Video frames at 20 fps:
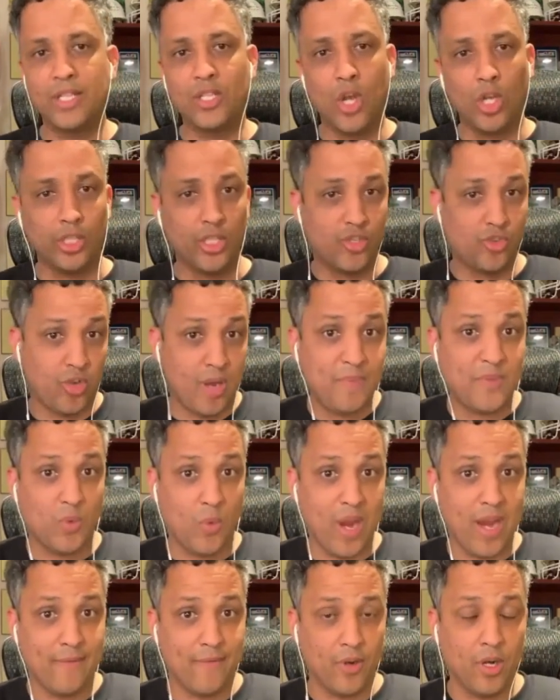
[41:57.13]
Right? It's called a
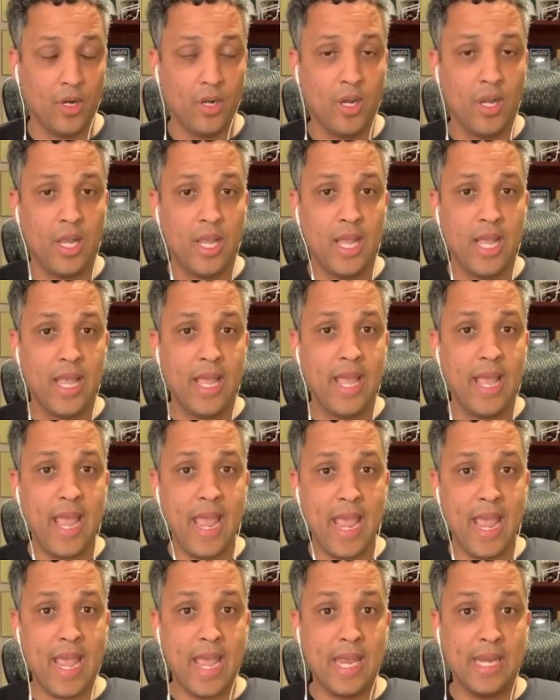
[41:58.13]
TRIPS waiver.
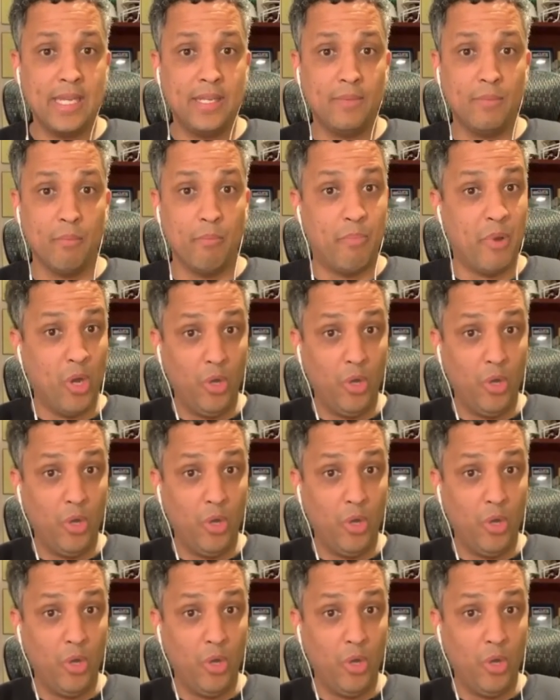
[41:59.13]
And